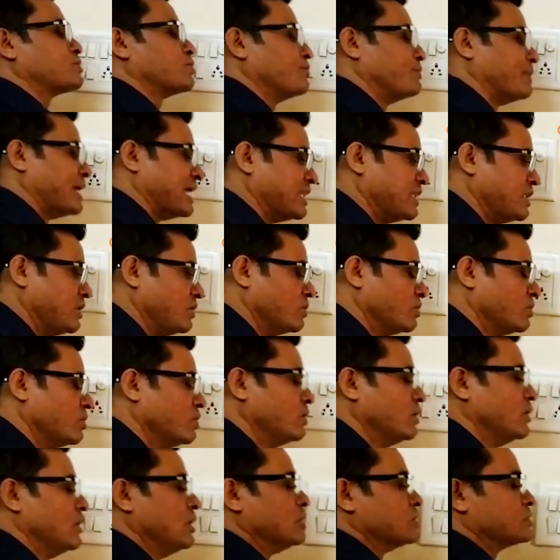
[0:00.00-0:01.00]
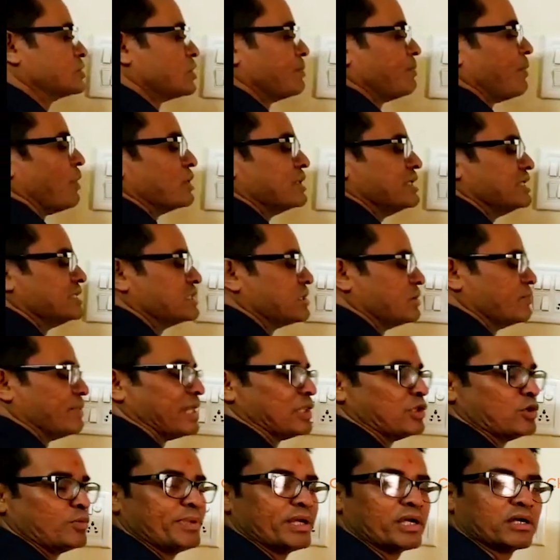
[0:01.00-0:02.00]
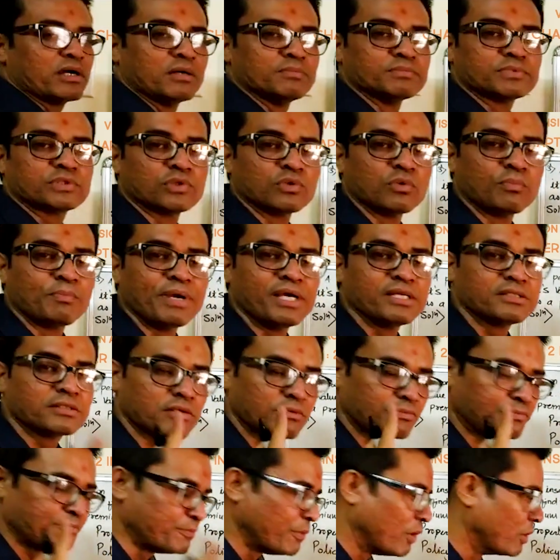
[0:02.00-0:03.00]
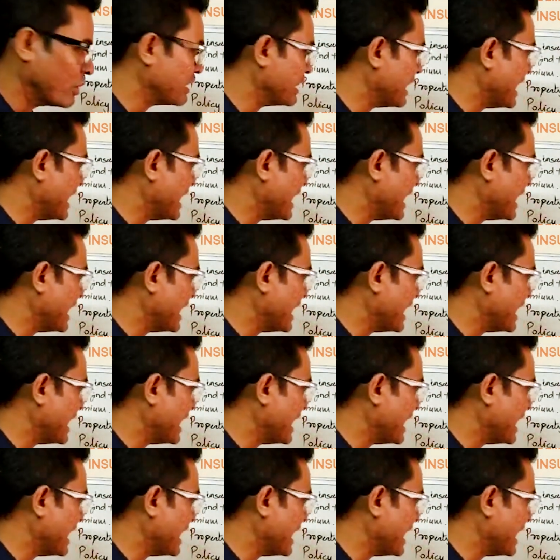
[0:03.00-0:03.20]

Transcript: value, so policy value becomes rupees 4